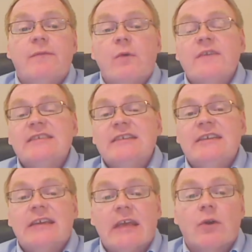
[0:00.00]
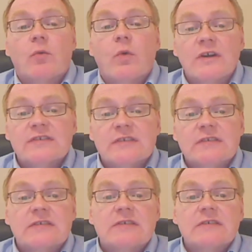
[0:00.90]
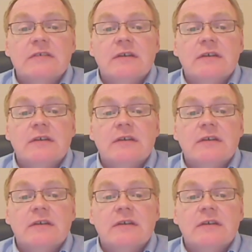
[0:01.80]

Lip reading: before this indicator worsens.